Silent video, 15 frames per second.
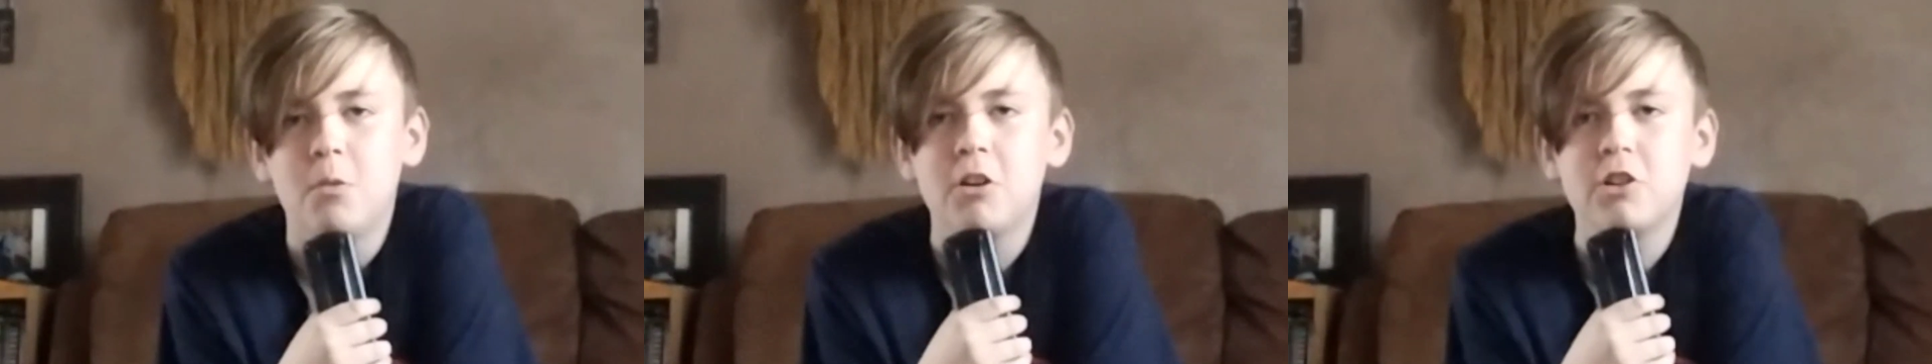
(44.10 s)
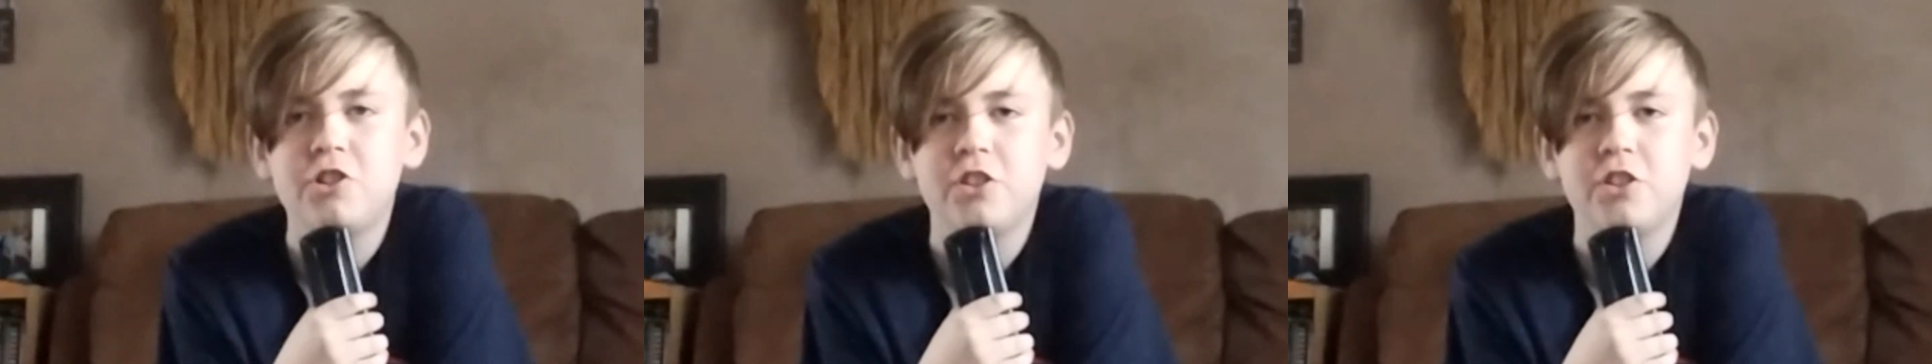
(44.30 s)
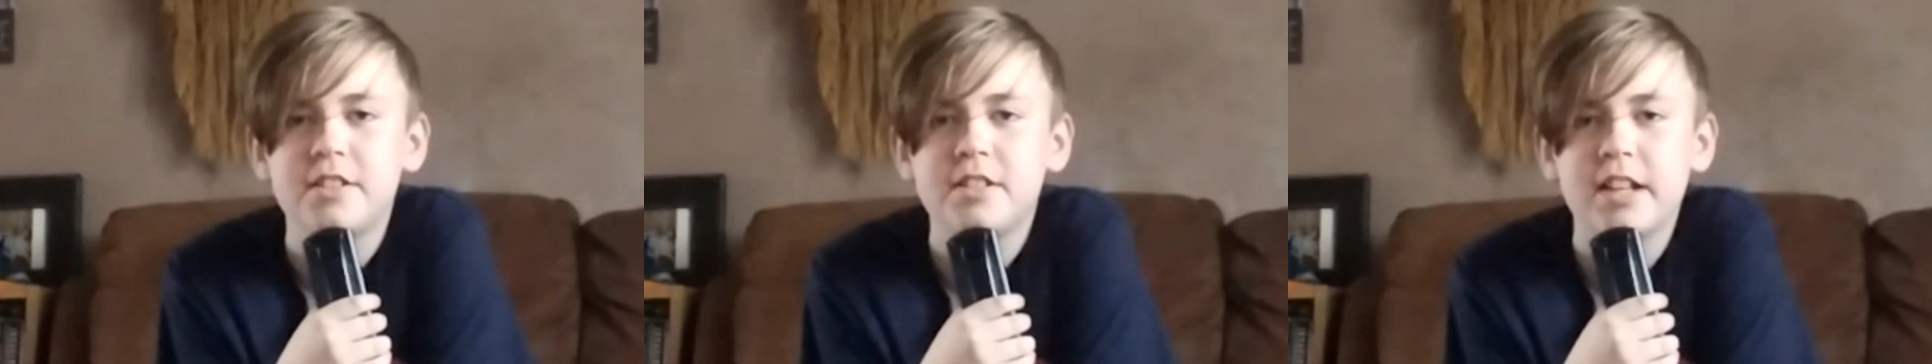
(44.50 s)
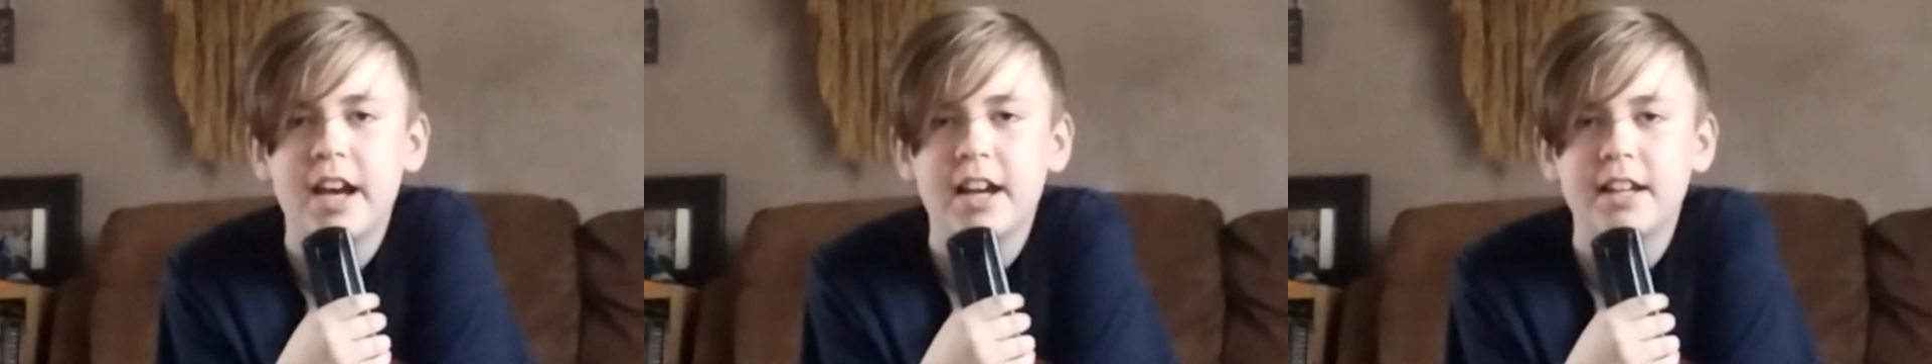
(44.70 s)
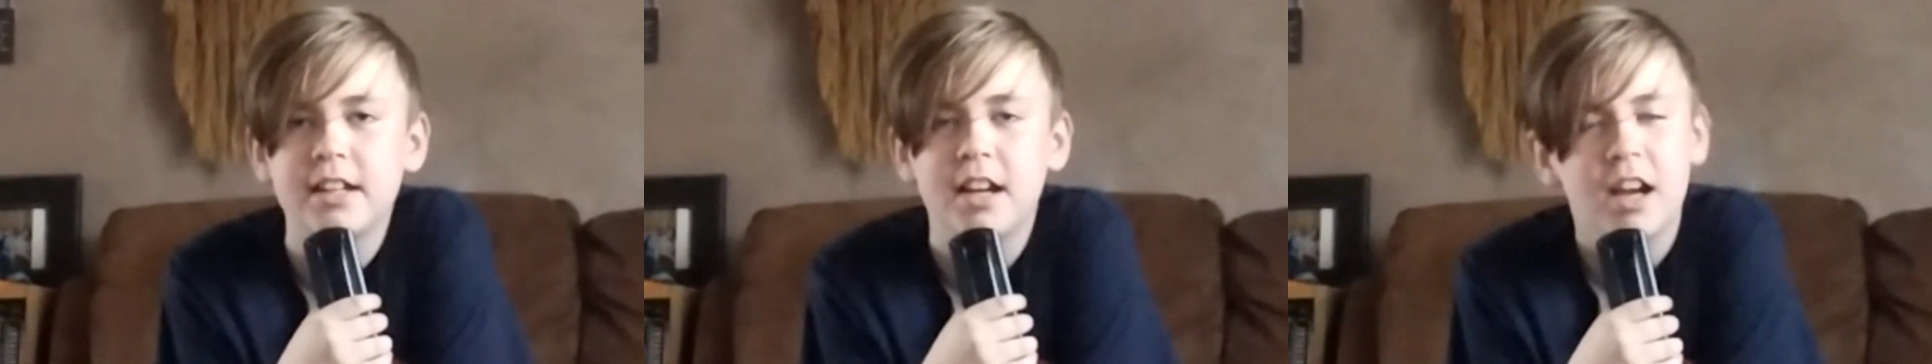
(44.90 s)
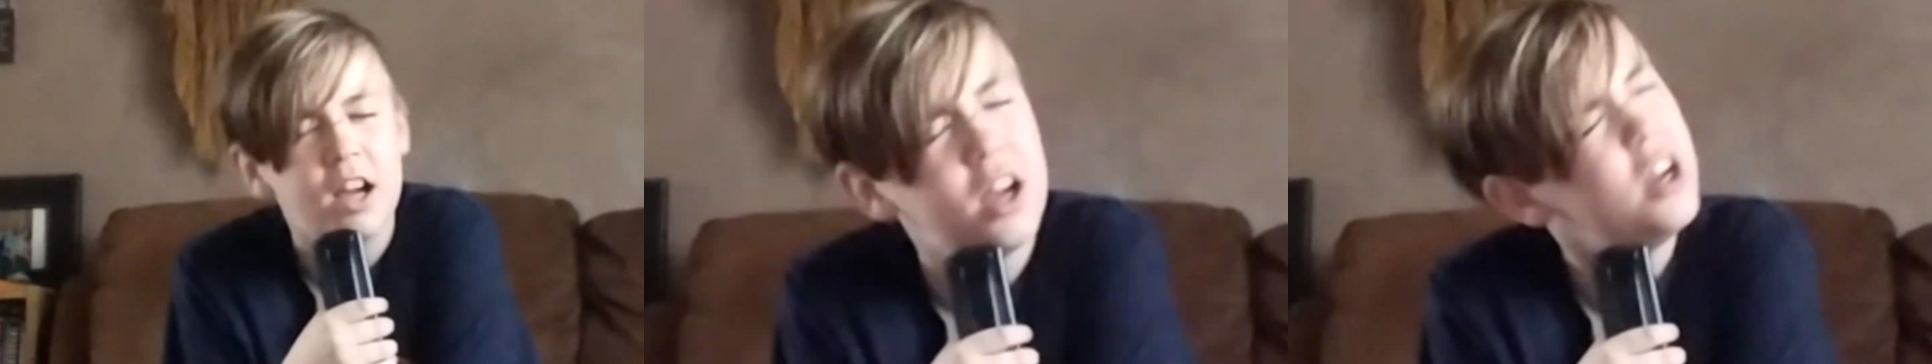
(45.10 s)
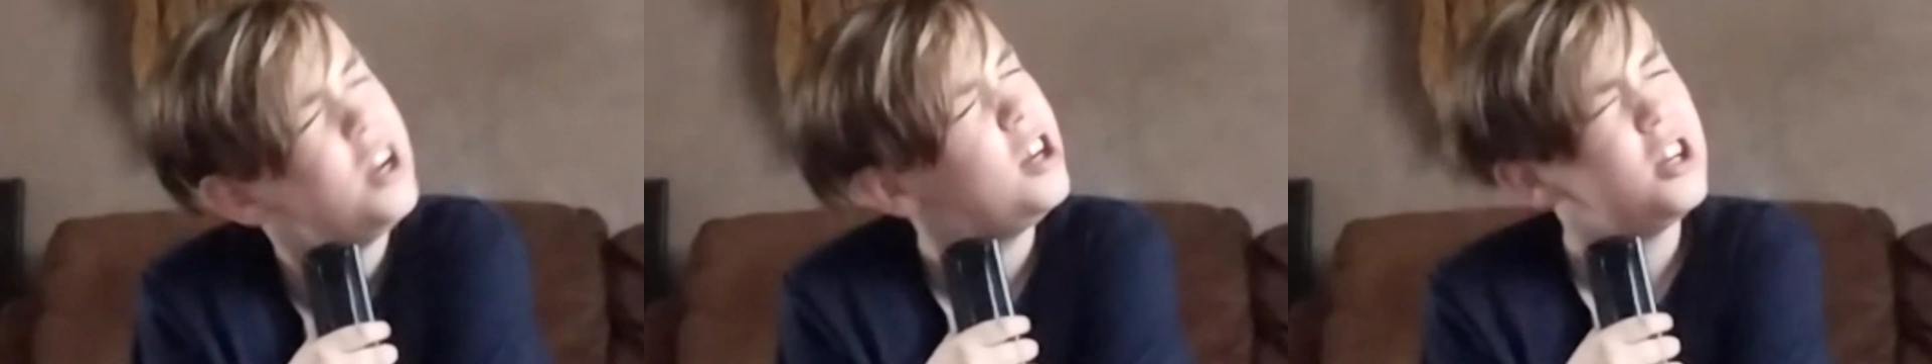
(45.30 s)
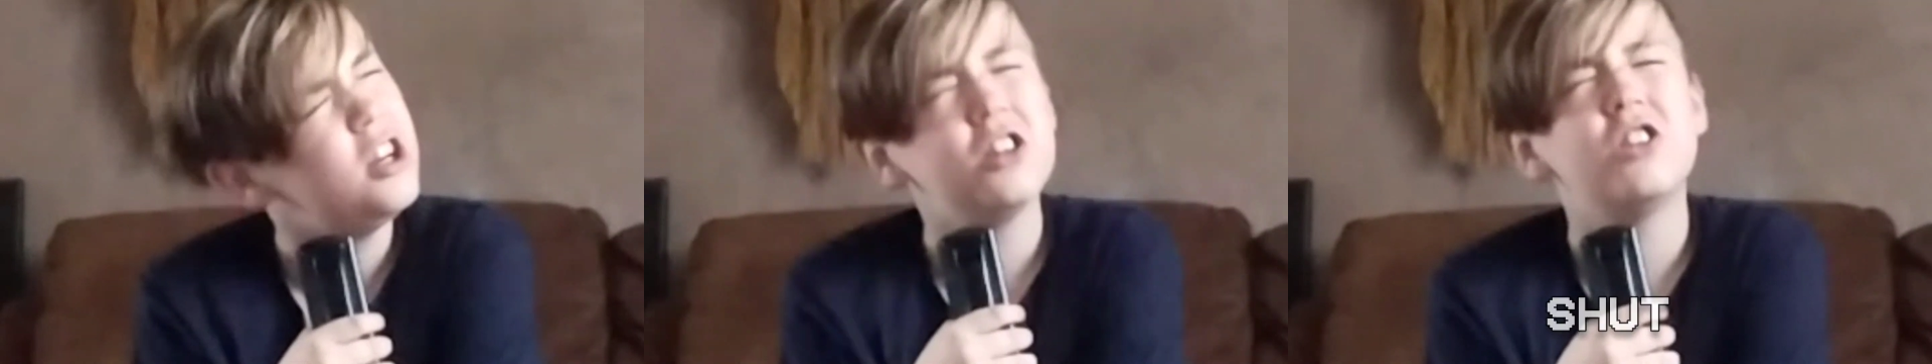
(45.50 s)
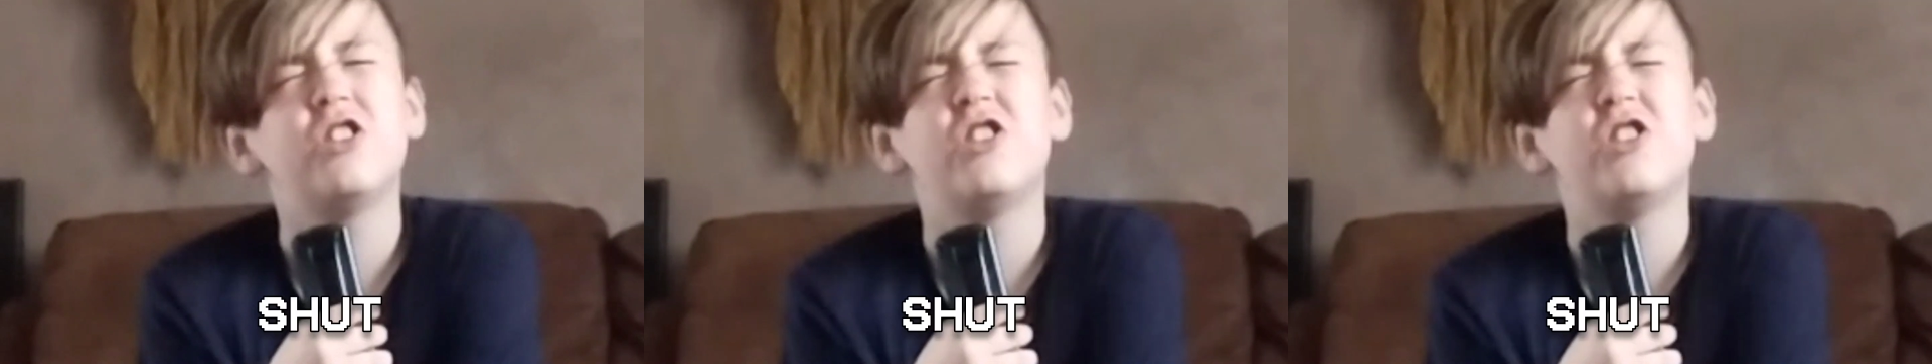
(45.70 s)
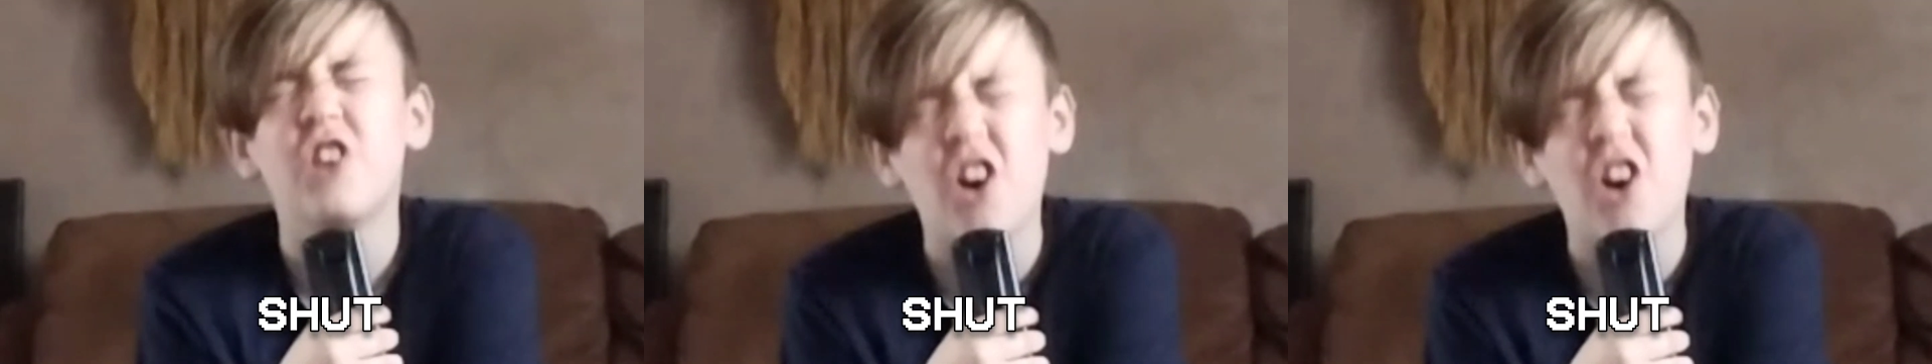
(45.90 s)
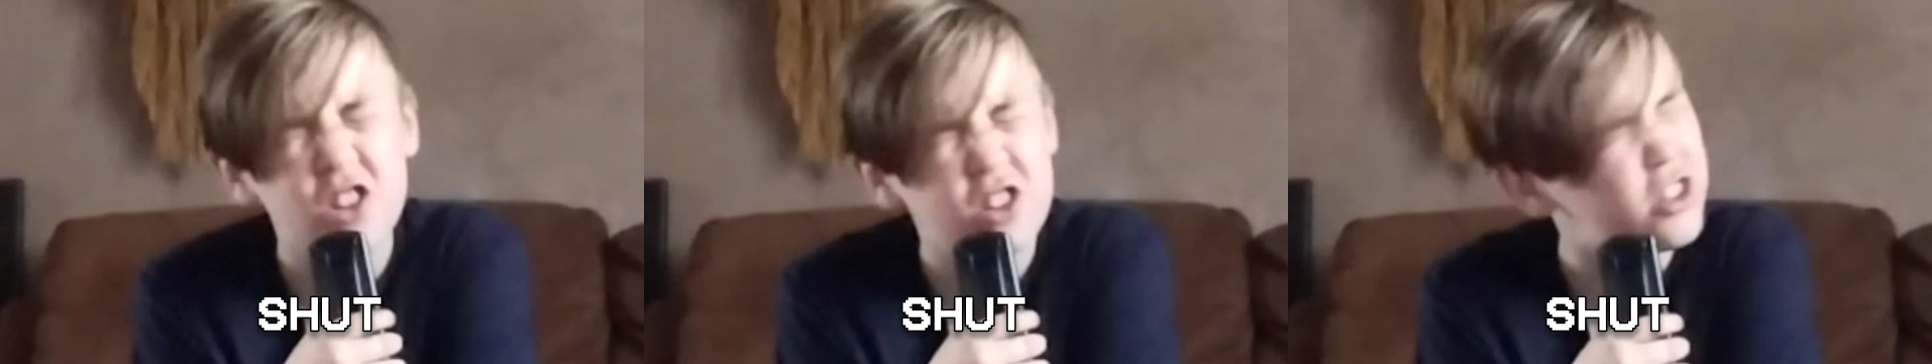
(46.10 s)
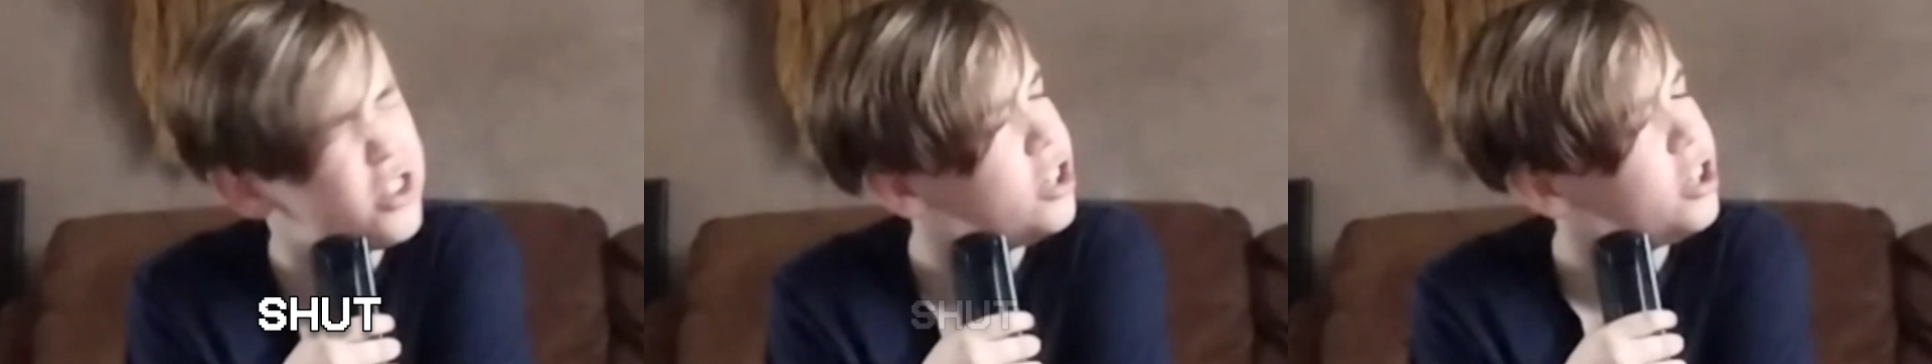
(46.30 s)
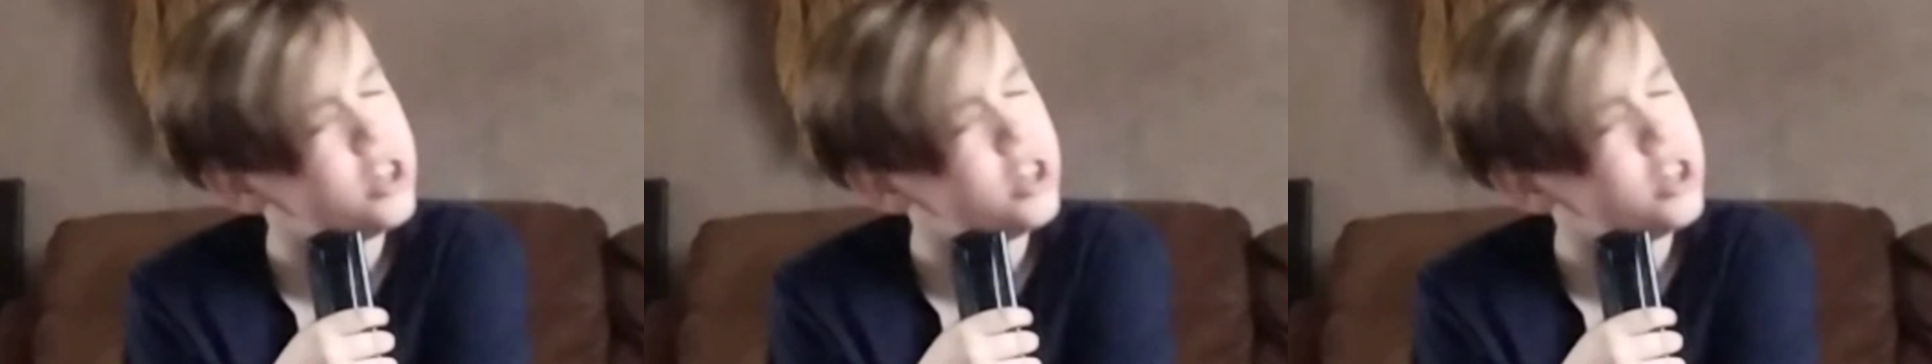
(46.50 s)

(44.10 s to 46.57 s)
what you say. Shut